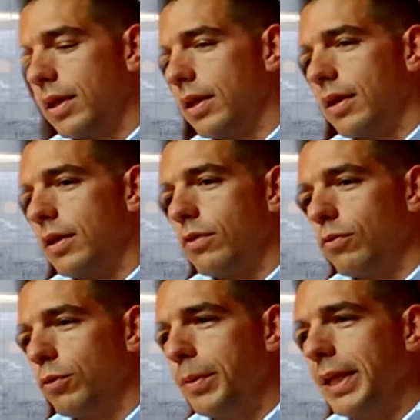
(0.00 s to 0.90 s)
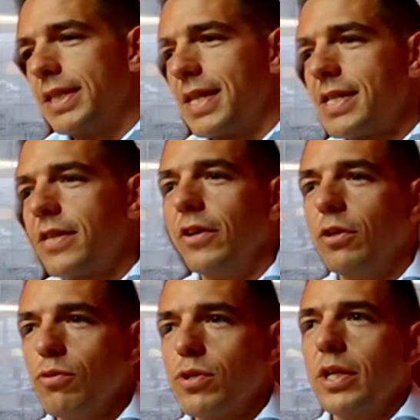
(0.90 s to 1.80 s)
it would be
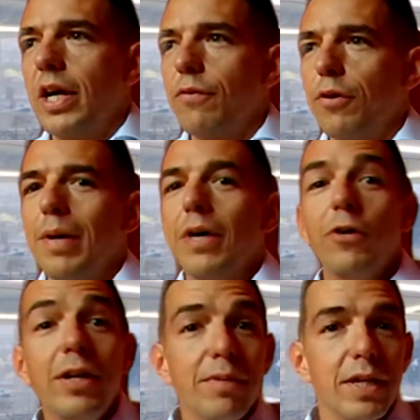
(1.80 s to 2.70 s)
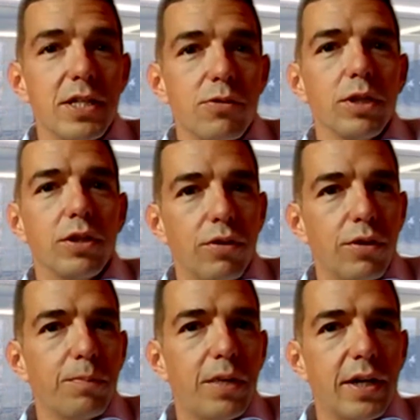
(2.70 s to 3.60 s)
necessary to start from agreements with
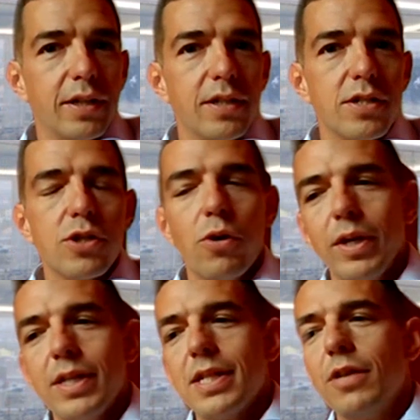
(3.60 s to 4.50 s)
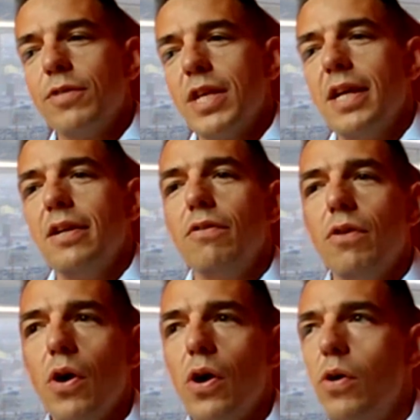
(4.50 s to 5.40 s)
third parties. So instead of saying
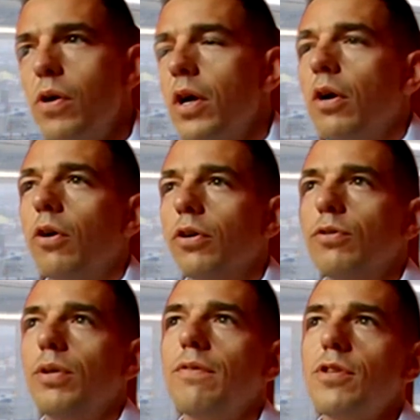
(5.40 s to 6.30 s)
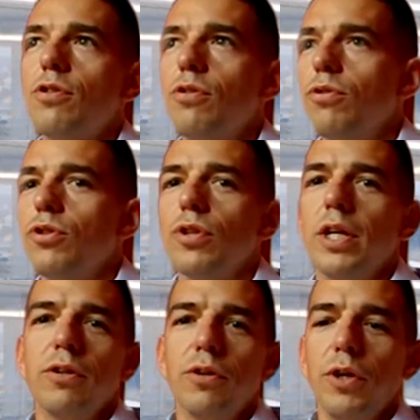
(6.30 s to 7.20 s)
no or to give a solution,
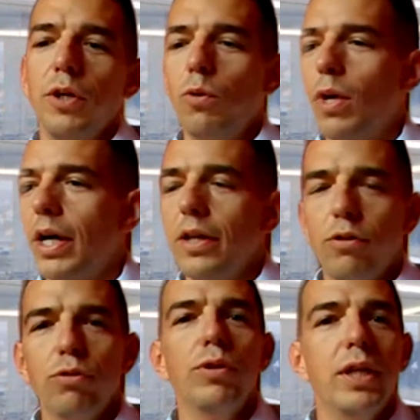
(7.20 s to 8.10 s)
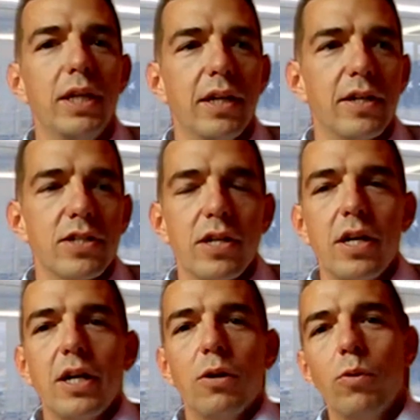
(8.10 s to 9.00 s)
I don't know, in 1-2 years,
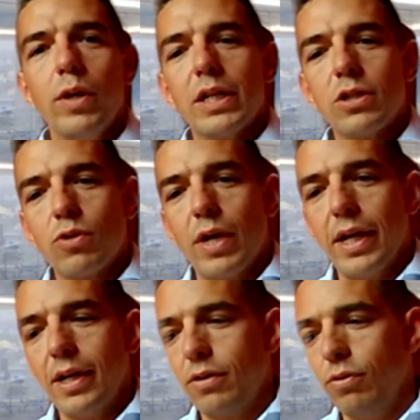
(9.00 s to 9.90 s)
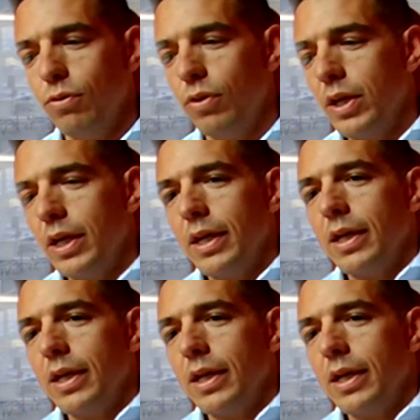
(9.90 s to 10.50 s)
we are trying to